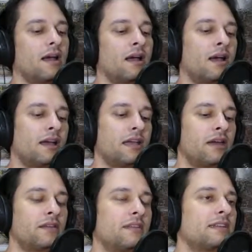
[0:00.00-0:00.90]
Yeah,
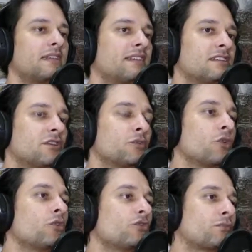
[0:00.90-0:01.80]
I think that's it. We
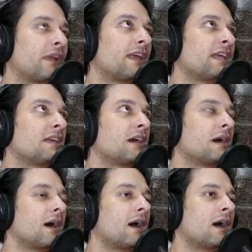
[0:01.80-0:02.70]
used to play
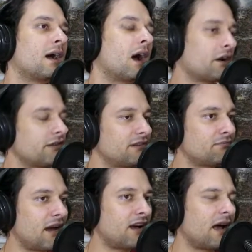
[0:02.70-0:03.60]
Ars
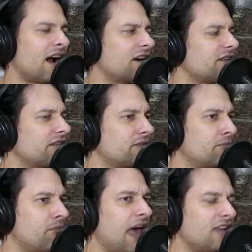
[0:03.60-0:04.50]

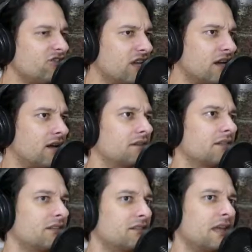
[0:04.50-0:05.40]
Magica.
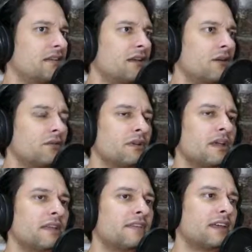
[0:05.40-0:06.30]
Is that it?
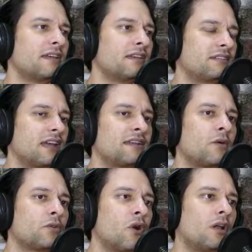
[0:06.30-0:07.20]
Is that how
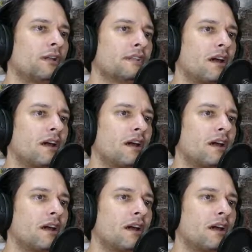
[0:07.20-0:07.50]
you call it?